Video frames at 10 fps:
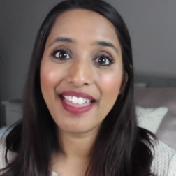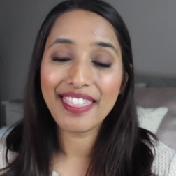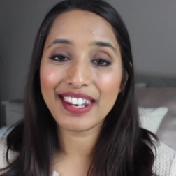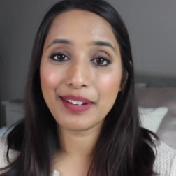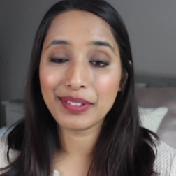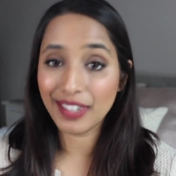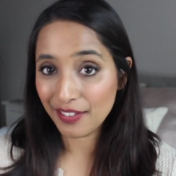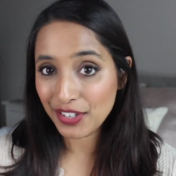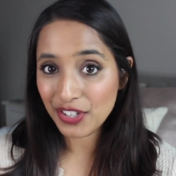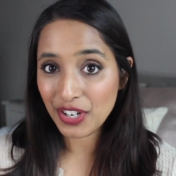that I would
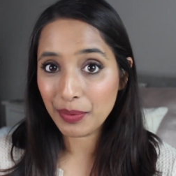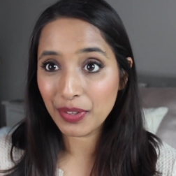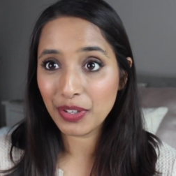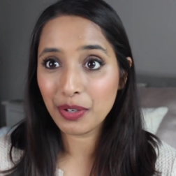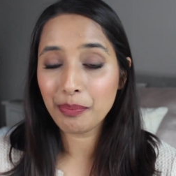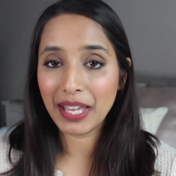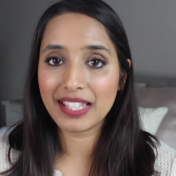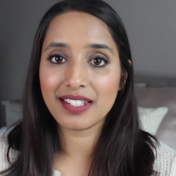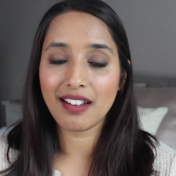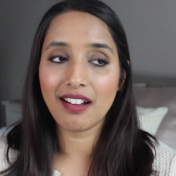love to share with you
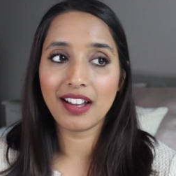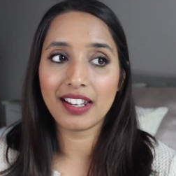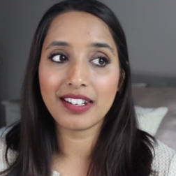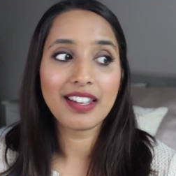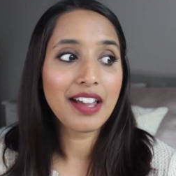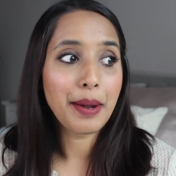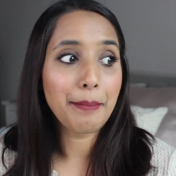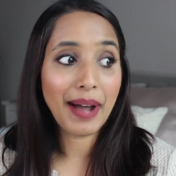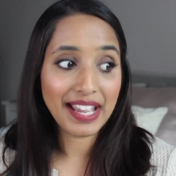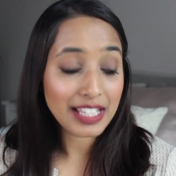based on
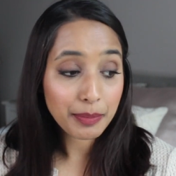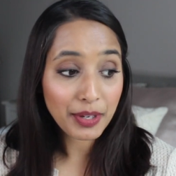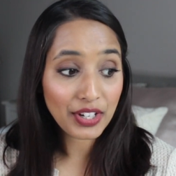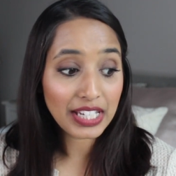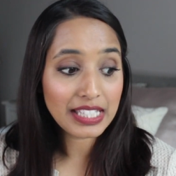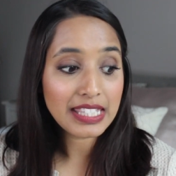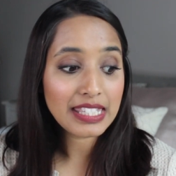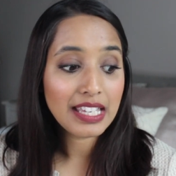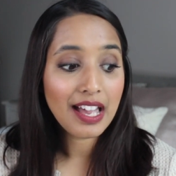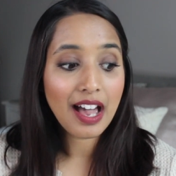my experience.